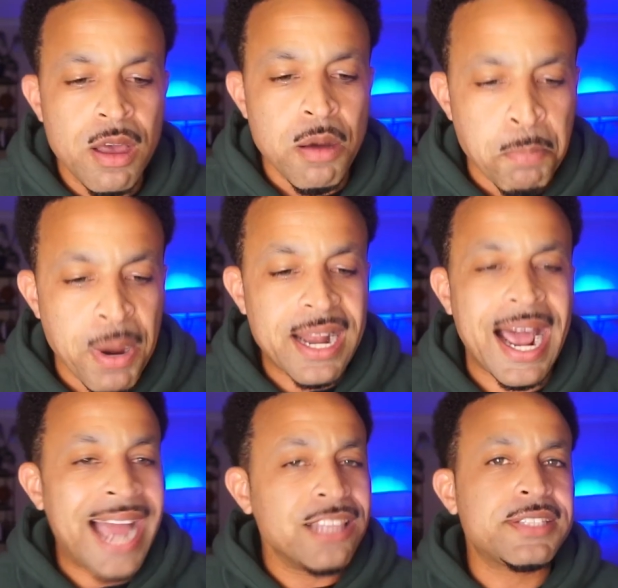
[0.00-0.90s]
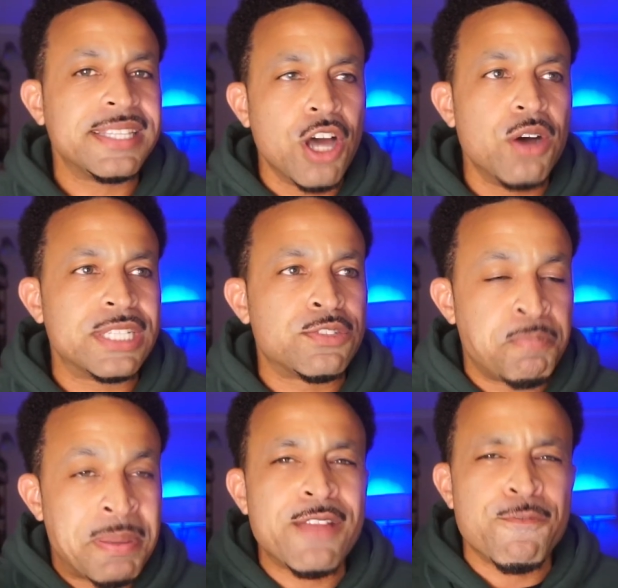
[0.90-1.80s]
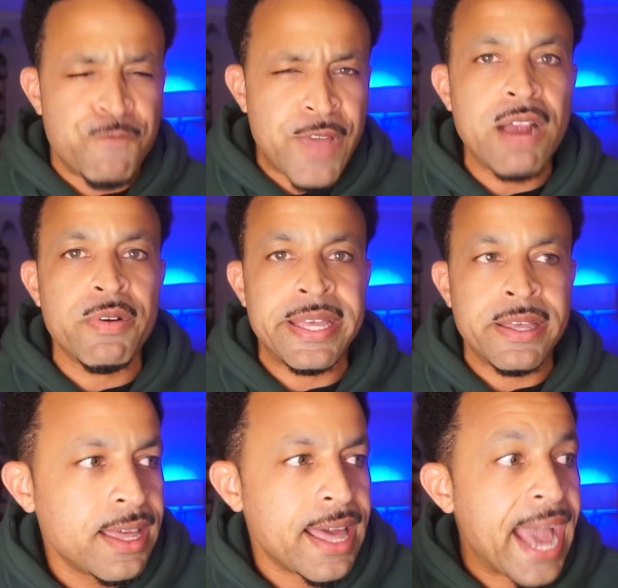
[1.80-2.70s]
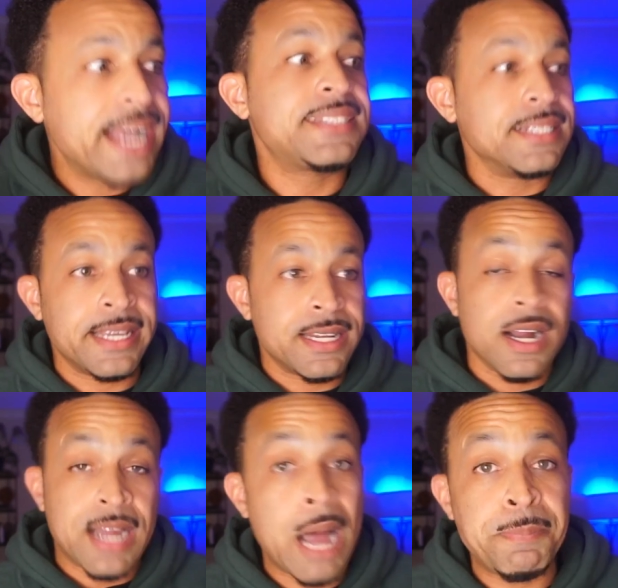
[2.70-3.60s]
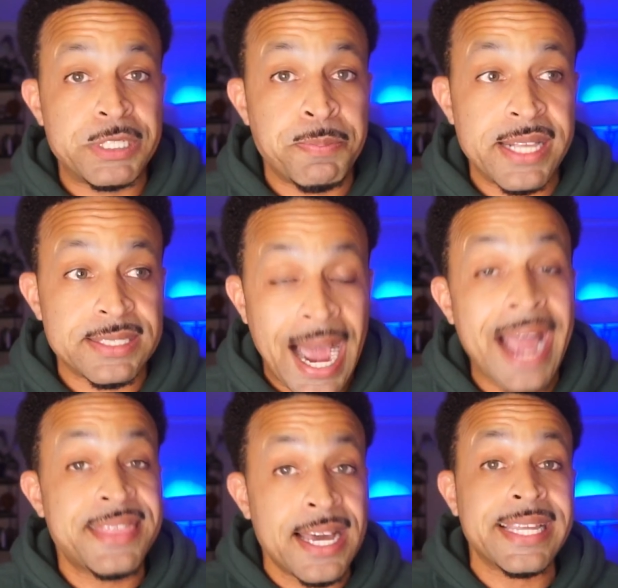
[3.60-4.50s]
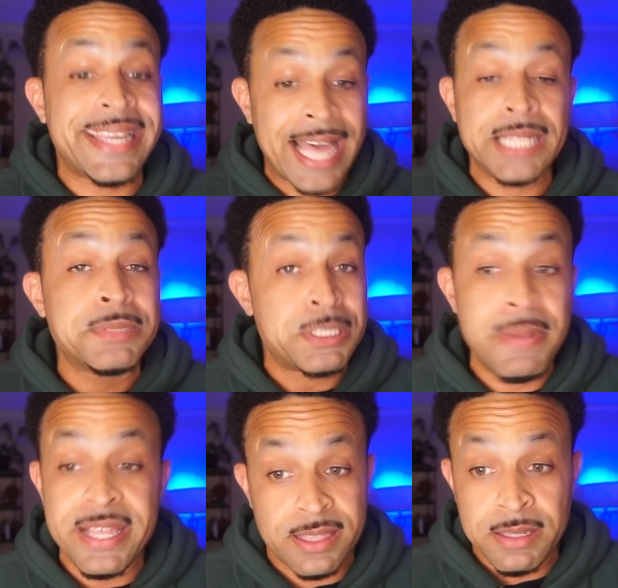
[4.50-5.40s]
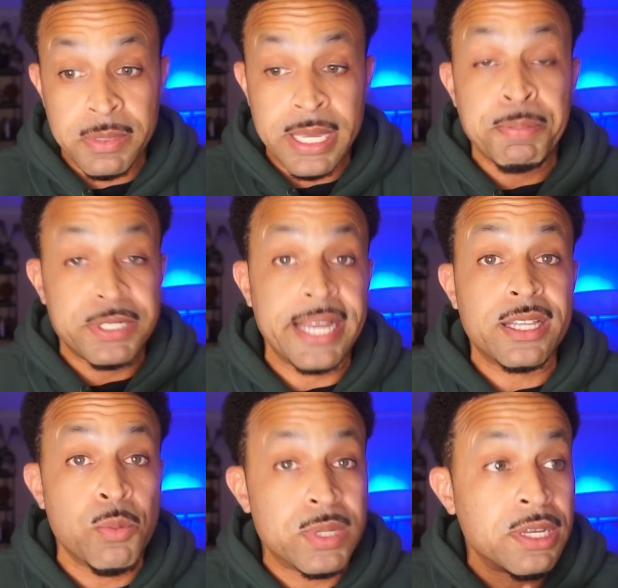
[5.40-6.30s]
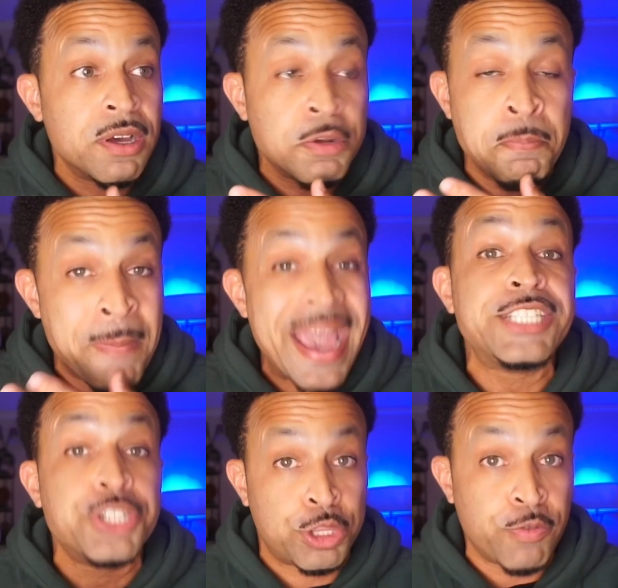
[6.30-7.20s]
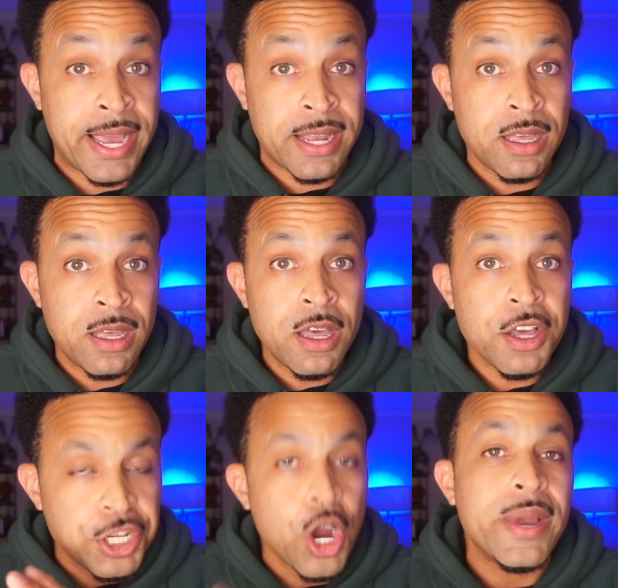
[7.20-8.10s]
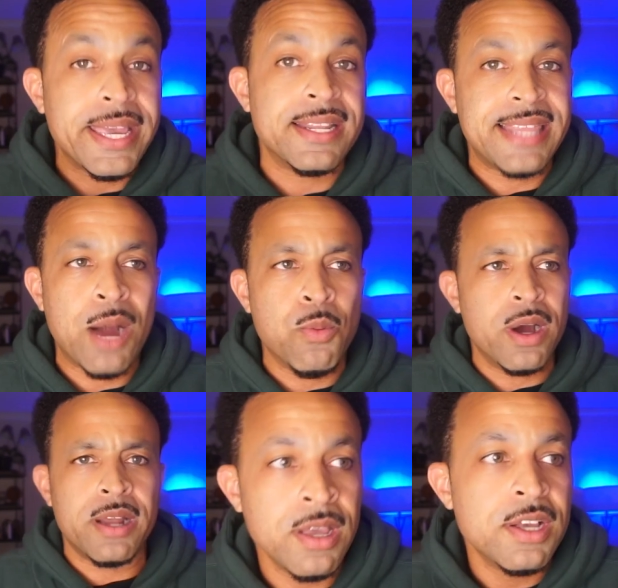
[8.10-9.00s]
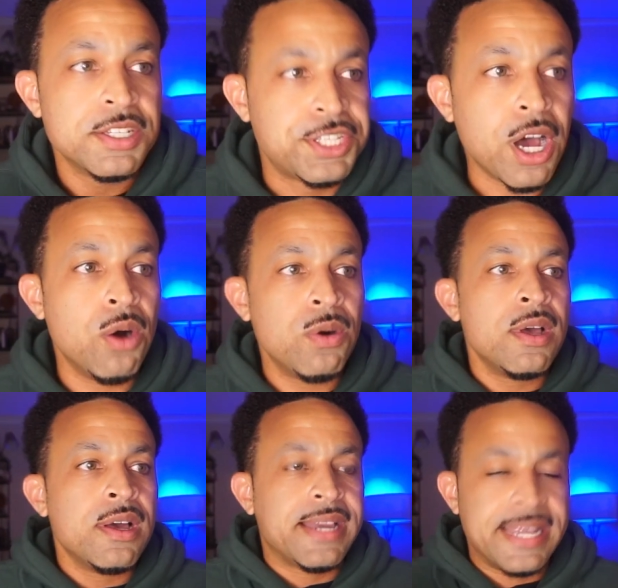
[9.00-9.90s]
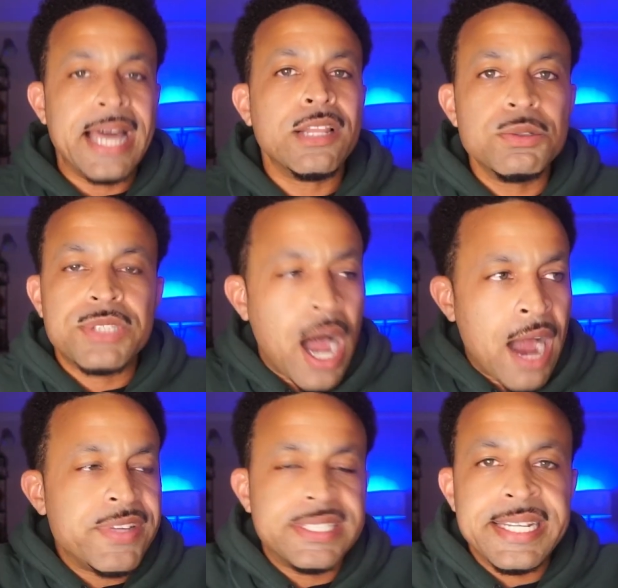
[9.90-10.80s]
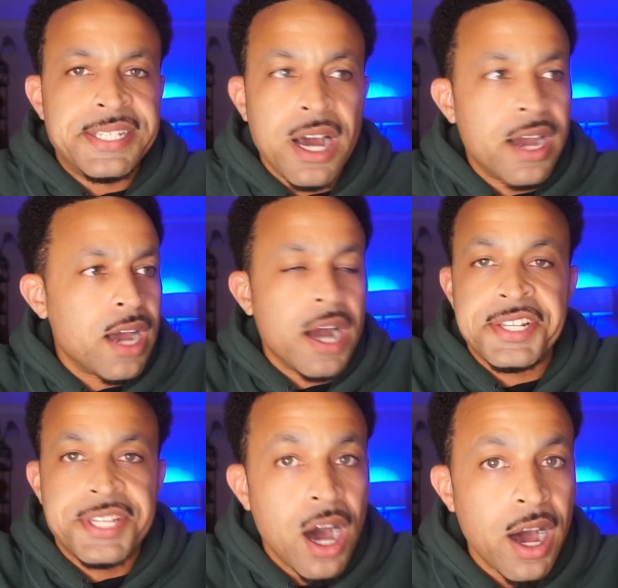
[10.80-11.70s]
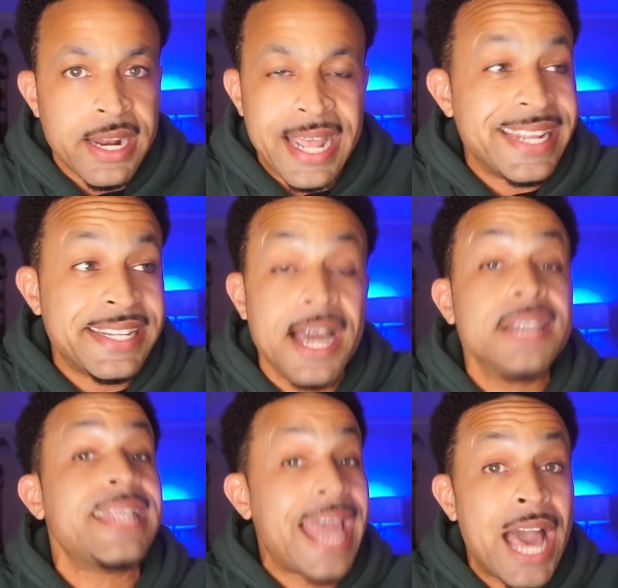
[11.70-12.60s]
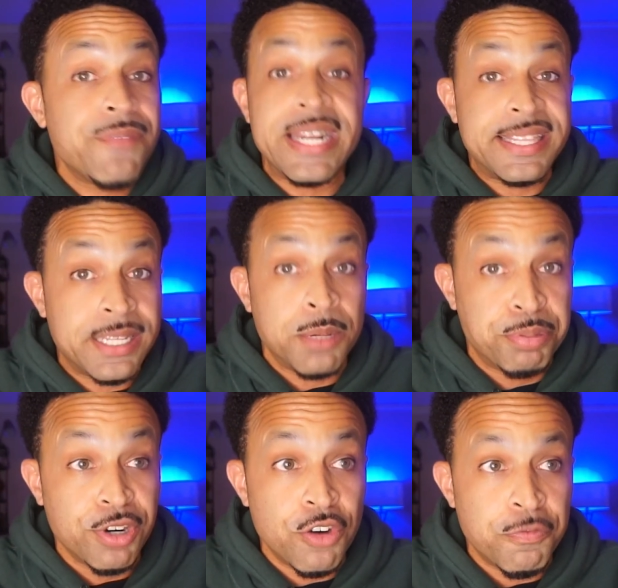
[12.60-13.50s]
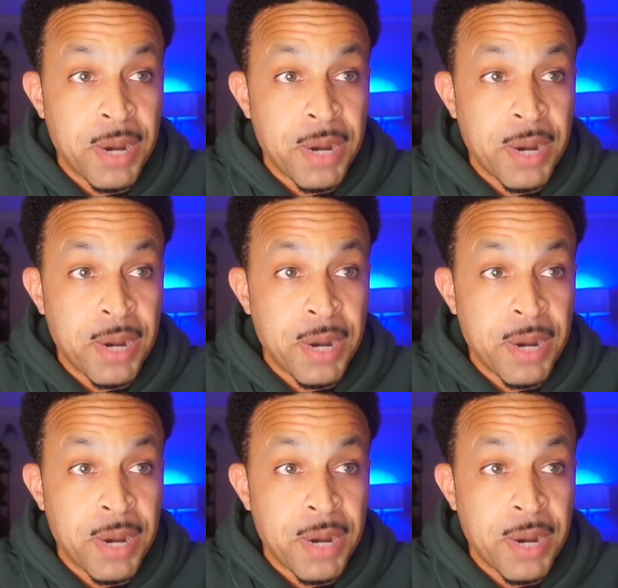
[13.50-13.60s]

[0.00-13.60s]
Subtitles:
But I looked at those as being very excellent accomplishments. I thought that Callum Smith in particular was a major threat going into that one. So Canelo's obviously done a ton and he doesn't have anything to prove.